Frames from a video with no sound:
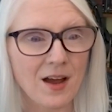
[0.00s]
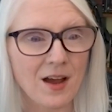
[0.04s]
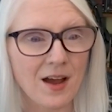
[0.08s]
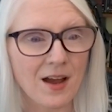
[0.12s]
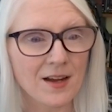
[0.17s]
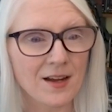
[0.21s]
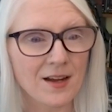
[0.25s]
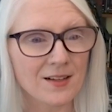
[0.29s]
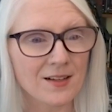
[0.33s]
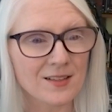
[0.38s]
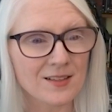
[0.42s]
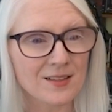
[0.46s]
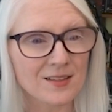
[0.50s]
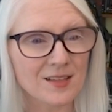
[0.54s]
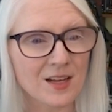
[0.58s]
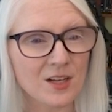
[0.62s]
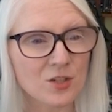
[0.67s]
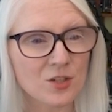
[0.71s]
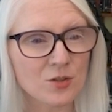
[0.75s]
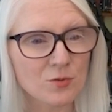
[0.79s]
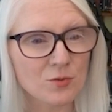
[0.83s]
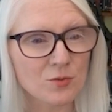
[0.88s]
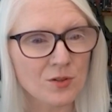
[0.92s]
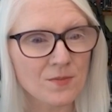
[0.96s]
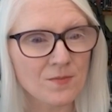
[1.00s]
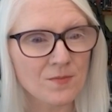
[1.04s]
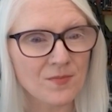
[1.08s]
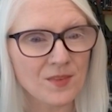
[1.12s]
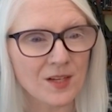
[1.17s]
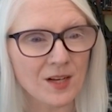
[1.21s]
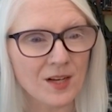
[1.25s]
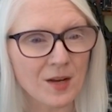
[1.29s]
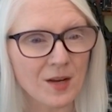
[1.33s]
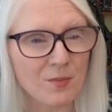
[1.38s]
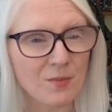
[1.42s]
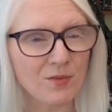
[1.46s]
I got the schedule
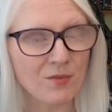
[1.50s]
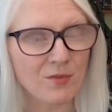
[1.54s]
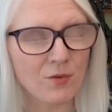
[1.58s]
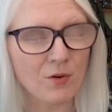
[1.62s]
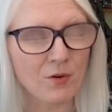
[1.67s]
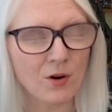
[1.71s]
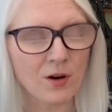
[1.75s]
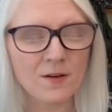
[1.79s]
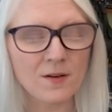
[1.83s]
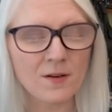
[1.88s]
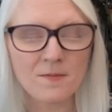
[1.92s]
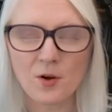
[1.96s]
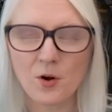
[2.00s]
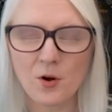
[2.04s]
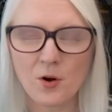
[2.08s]
the night before,